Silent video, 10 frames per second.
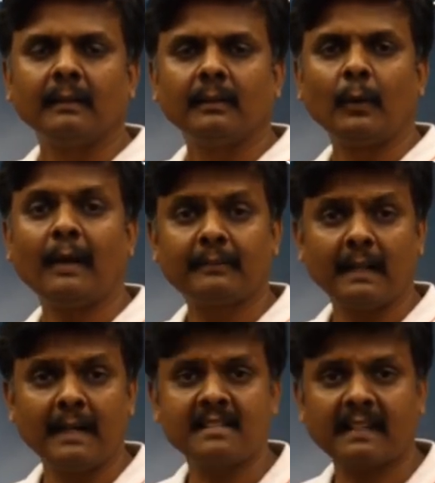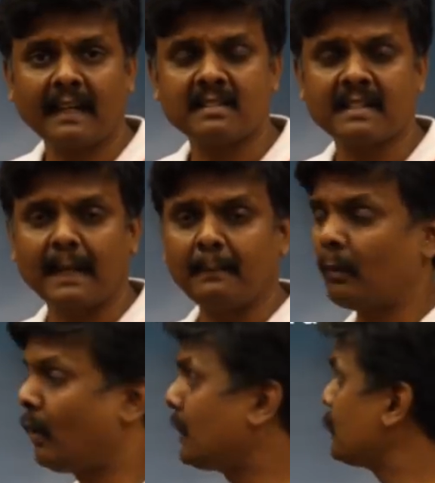You have 30 seconds time. I
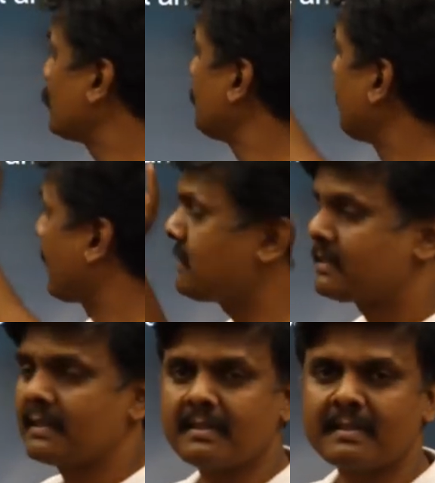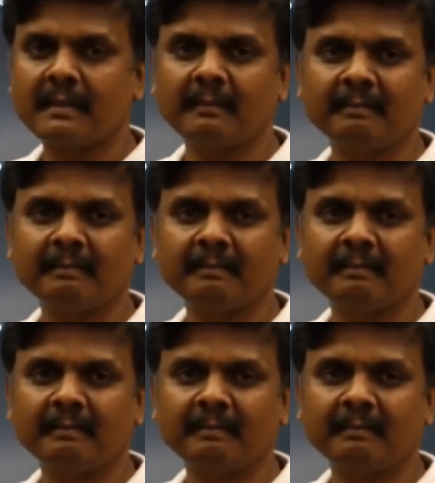want you to memorize this.